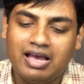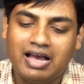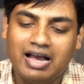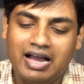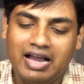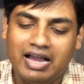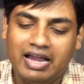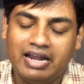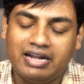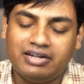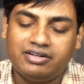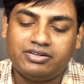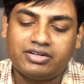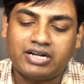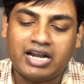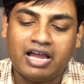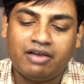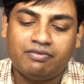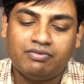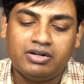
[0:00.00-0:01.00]
I had
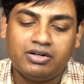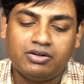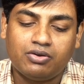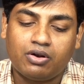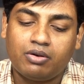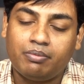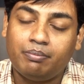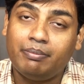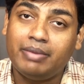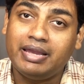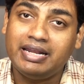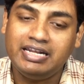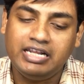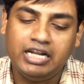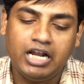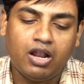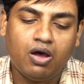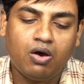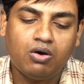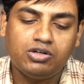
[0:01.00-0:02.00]
traveled on many
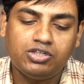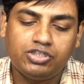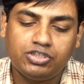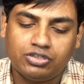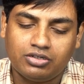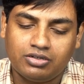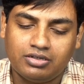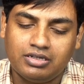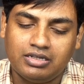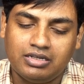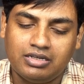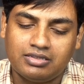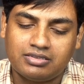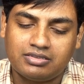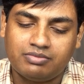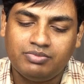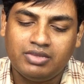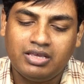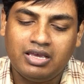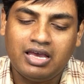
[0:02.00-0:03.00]
long journeys.
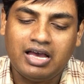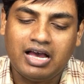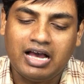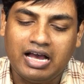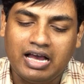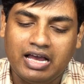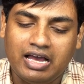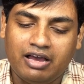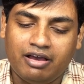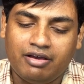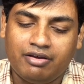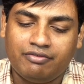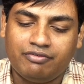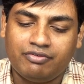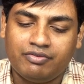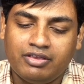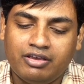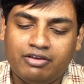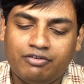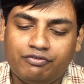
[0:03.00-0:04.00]
I have
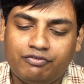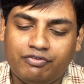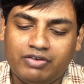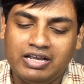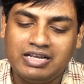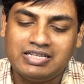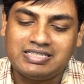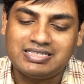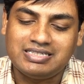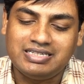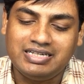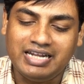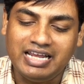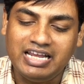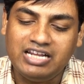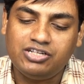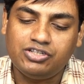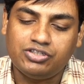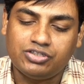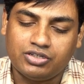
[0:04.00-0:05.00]
faced
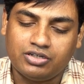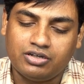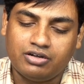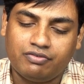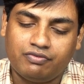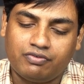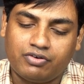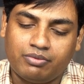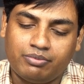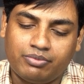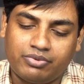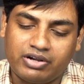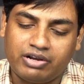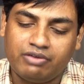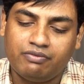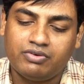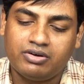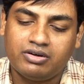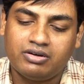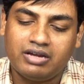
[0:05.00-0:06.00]
danger from
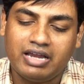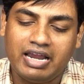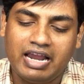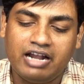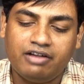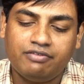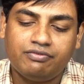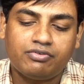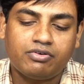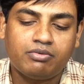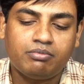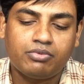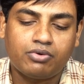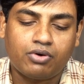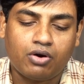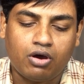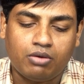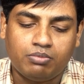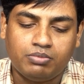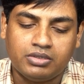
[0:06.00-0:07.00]
river and from
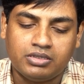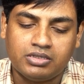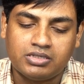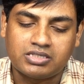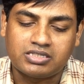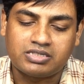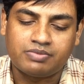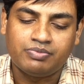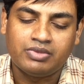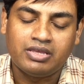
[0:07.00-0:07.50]
robbers.